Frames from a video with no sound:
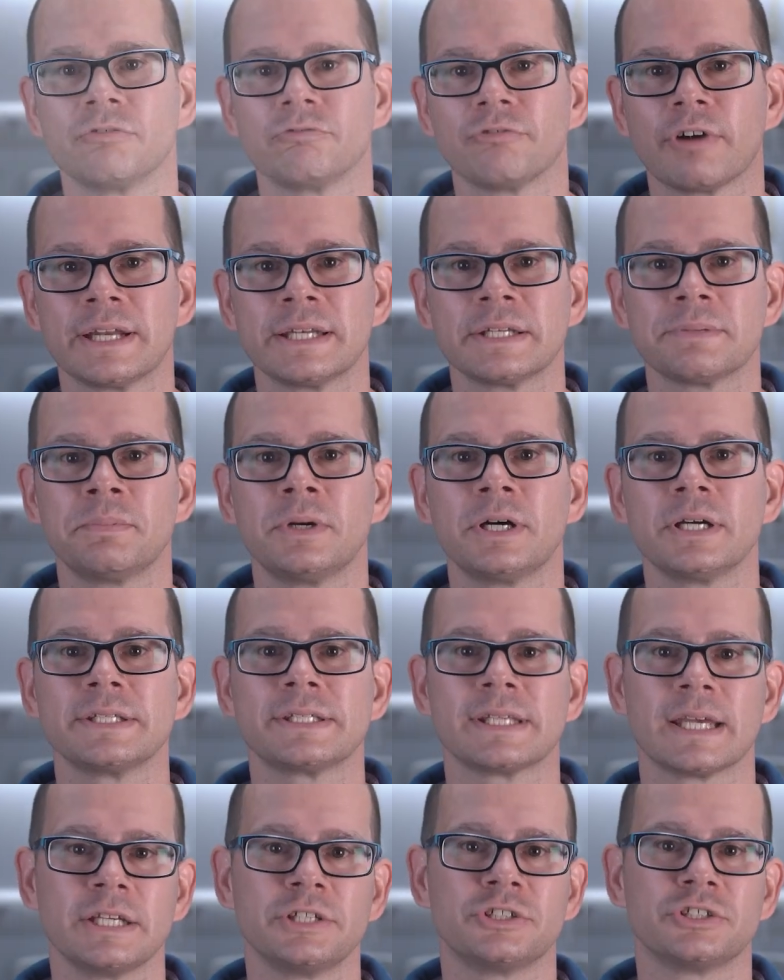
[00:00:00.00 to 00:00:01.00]

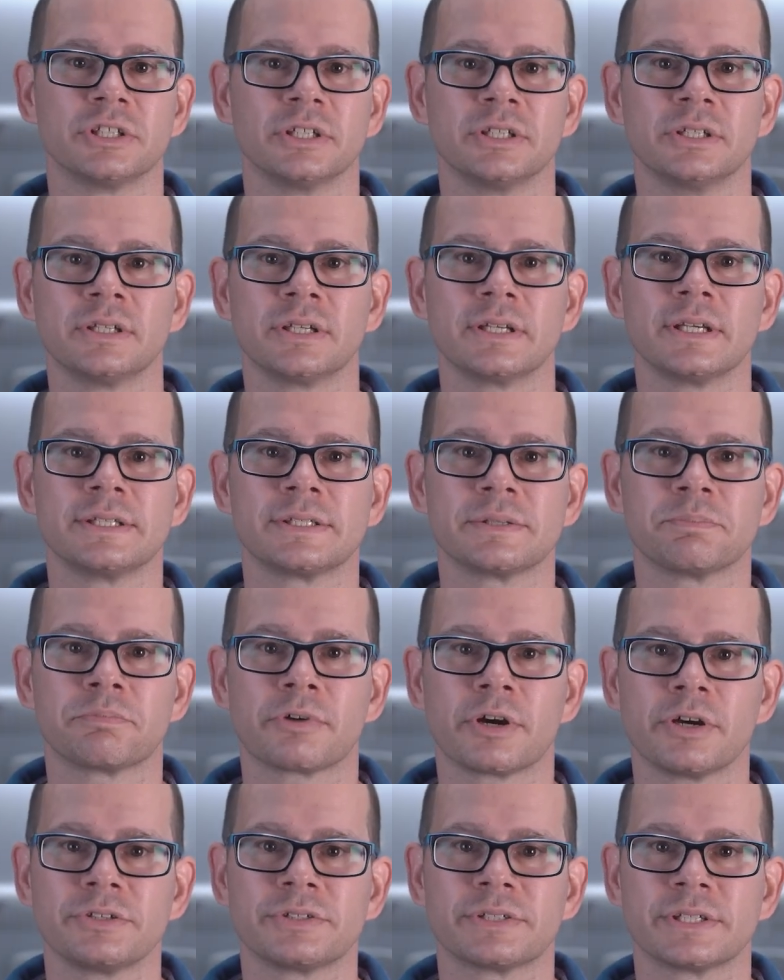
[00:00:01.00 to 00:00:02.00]
Randomisation is a
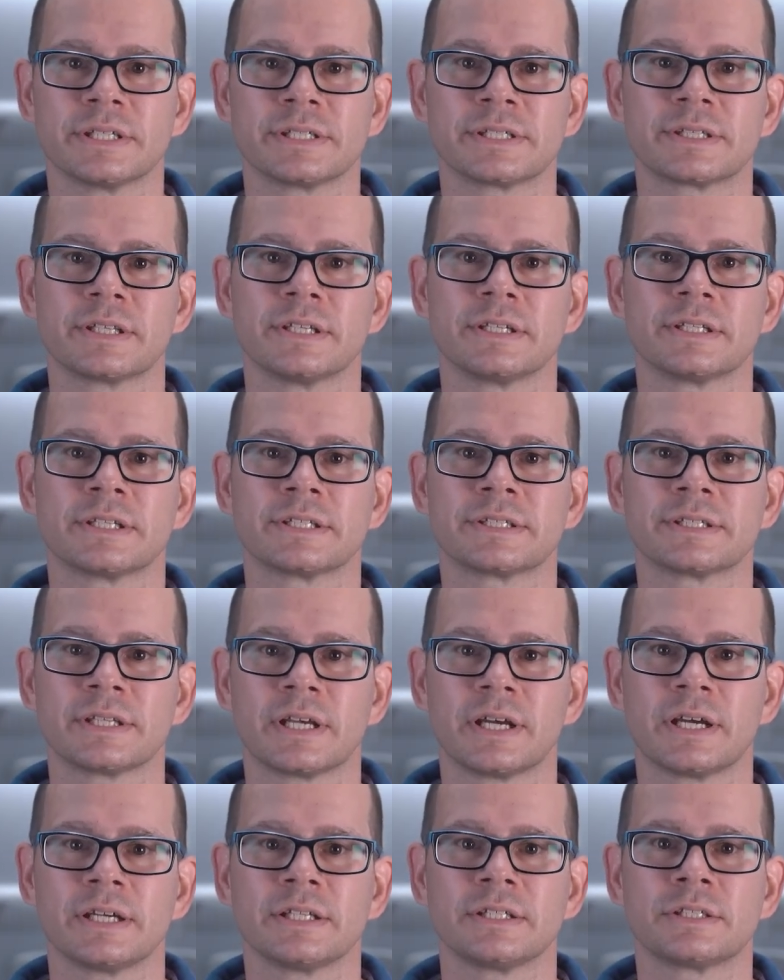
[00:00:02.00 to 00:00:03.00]
process that
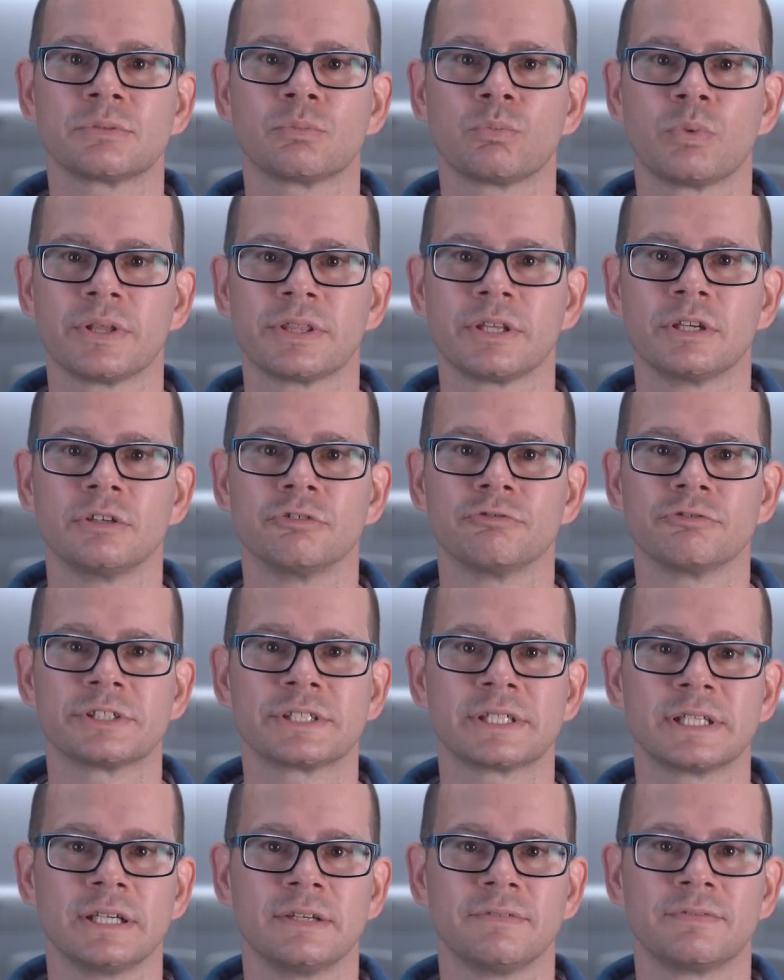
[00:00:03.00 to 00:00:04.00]
decides whether you
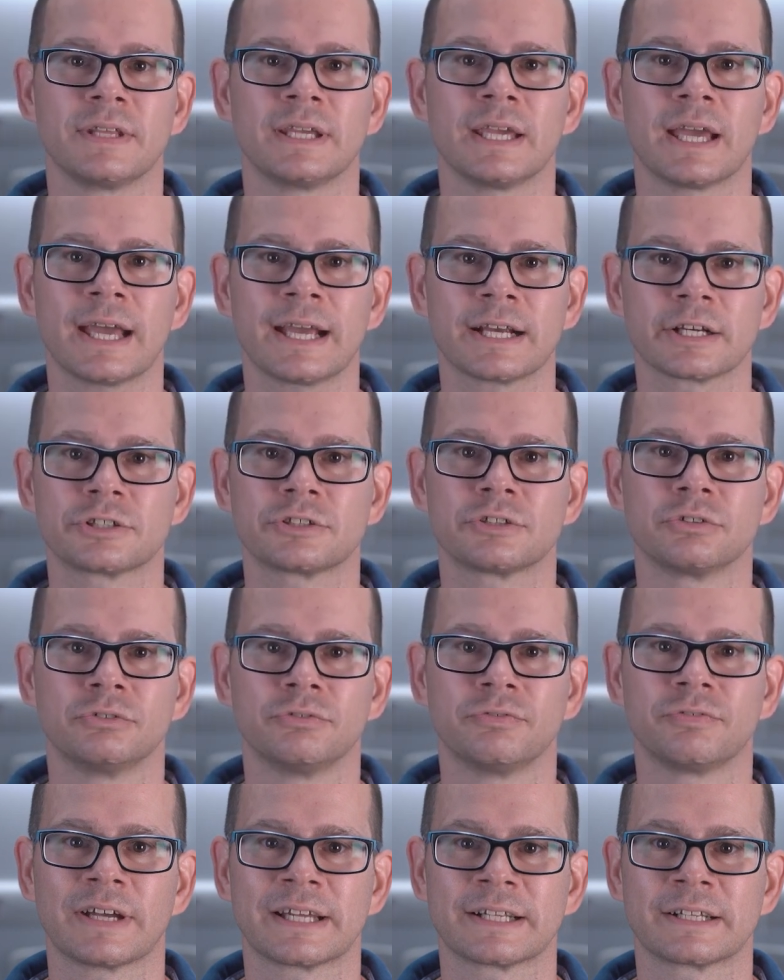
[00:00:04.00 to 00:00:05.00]
receive the
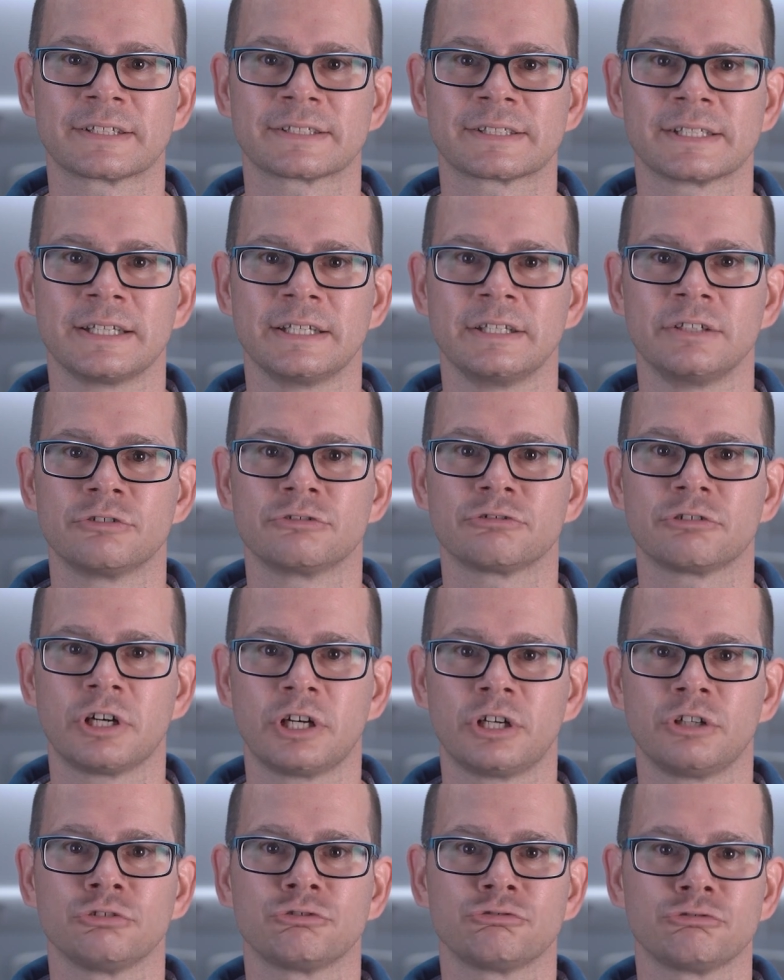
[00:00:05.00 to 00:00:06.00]
actual vaccine
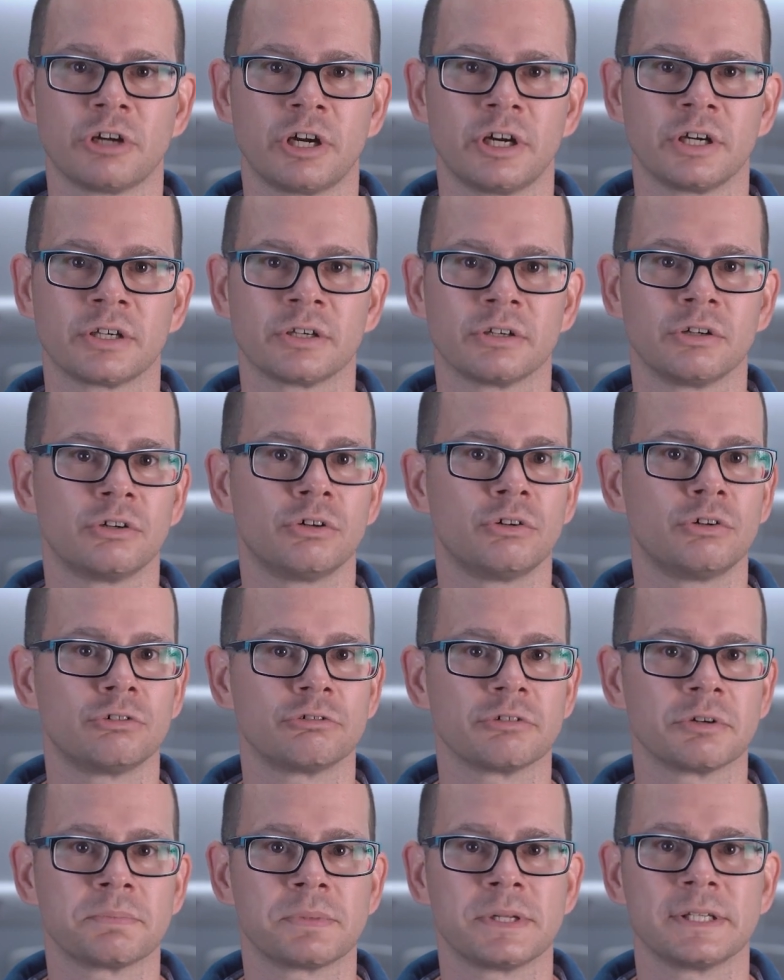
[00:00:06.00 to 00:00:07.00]
trial drug
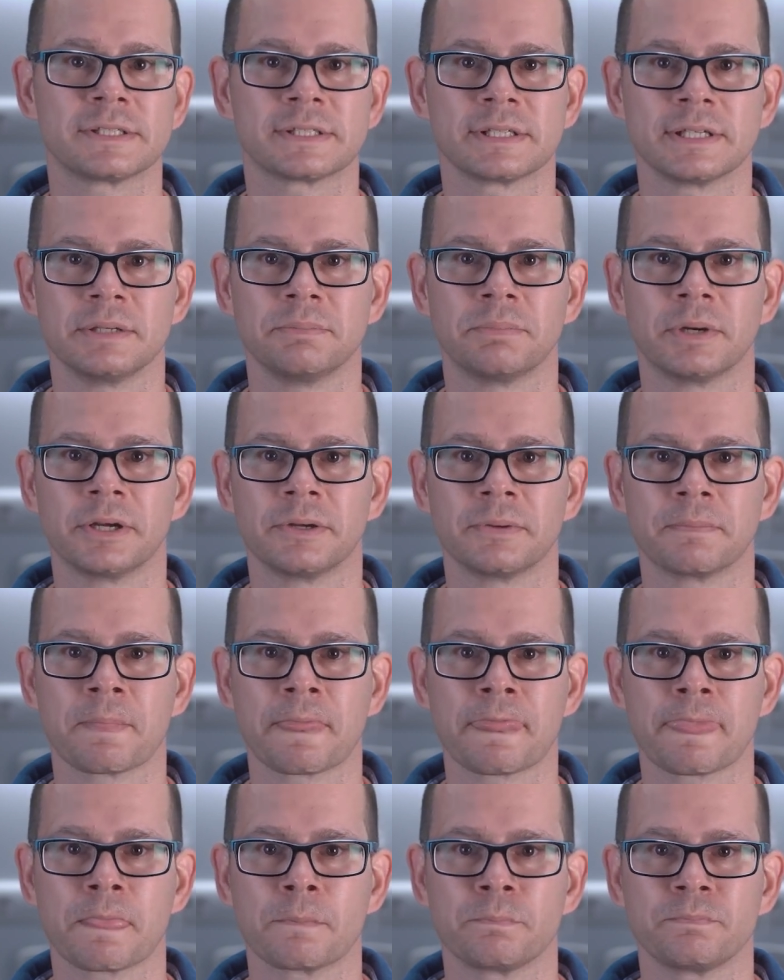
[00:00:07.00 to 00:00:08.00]
or a placebo.
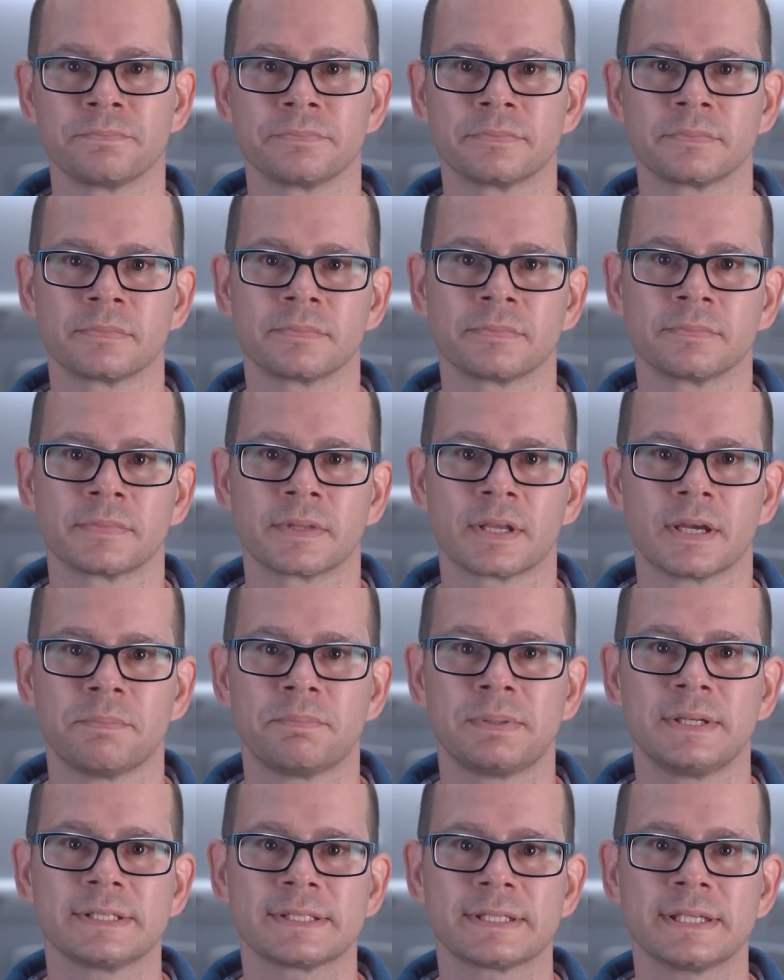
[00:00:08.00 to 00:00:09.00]
A
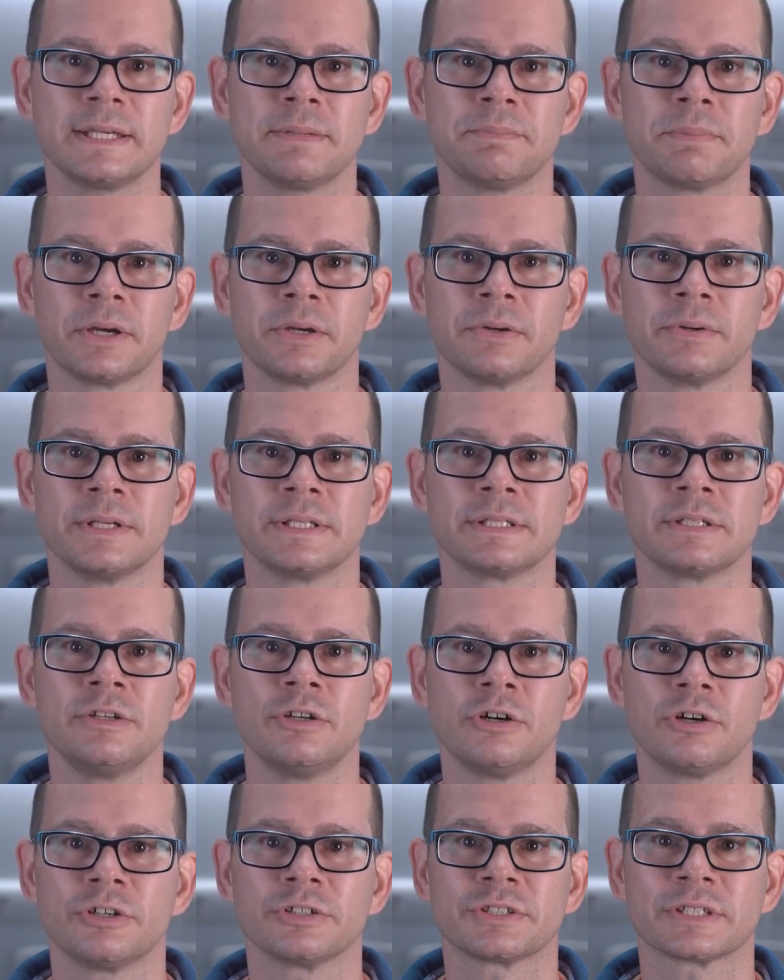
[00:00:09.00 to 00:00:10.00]
placebo is
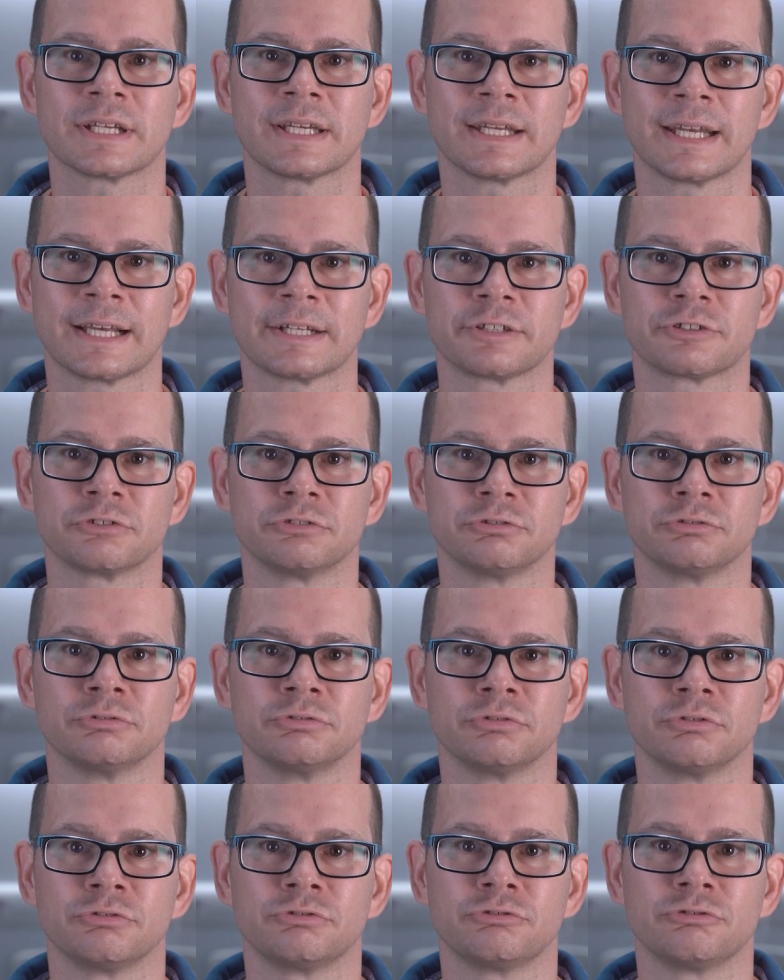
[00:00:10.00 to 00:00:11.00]
not an actual
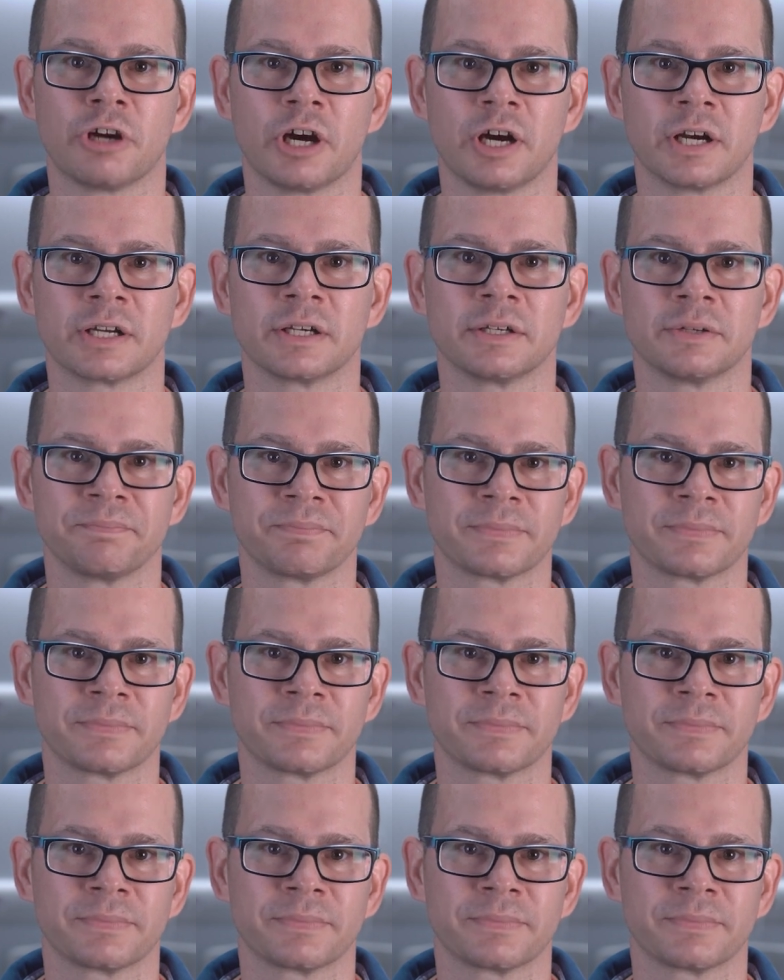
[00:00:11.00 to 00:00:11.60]
drug